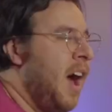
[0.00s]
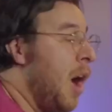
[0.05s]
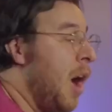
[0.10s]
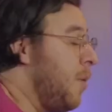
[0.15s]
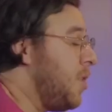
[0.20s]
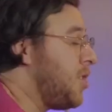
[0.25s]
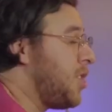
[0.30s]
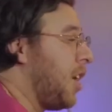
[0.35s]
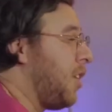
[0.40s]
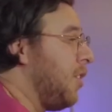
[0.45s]
I
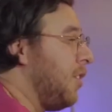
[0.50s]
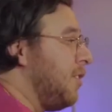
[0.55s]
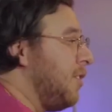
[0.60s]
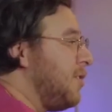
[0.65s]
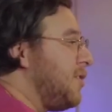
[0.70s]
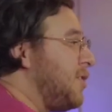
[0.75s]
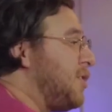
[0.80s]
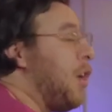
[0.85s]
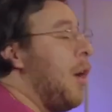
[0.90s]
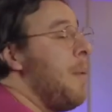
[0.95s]
wish I could
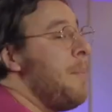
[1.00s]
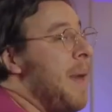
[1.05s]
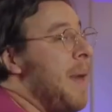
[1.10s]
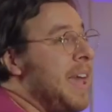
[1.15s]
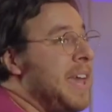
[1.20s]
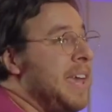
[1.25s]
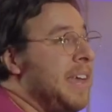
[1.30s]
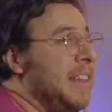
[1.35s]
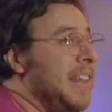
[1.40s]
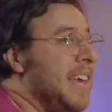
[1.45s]
stop
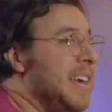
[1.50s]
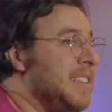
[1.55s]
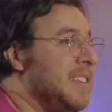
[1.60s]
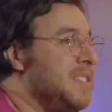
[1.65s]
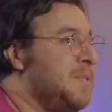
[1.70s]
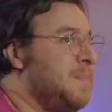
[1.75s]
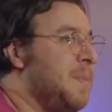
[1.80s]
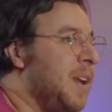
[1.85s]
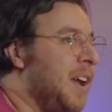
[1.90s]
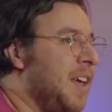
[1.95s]
making
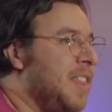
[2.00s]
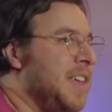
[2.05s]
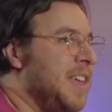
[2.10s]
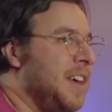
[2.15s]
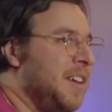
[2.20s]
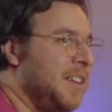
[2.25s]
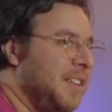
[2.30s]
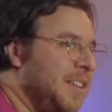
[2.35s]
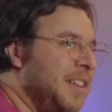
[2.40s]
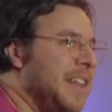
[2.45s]
leads, but I
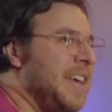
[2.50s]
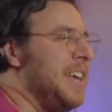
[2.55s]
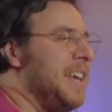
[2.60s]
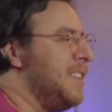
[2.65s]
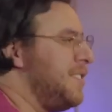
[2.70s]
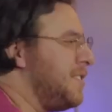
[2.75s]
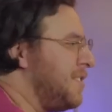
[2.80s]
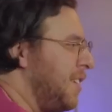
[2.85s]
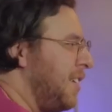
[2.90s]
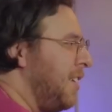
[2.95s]
think
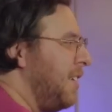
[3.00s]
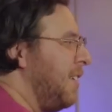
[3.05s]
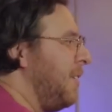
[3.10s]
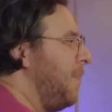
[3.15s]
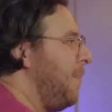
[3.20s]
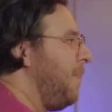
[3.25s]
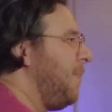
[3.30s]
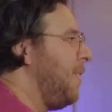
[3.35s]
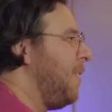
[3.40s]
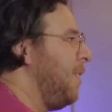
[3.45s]
leads will
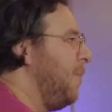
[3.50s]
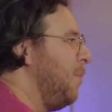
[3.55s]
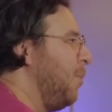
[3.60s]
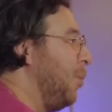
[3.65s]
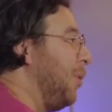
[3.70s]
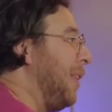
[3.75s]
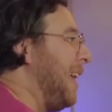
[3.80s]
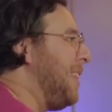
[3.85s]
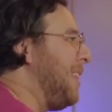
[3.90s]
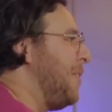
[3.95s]

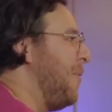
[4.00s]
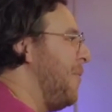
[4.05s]
lead the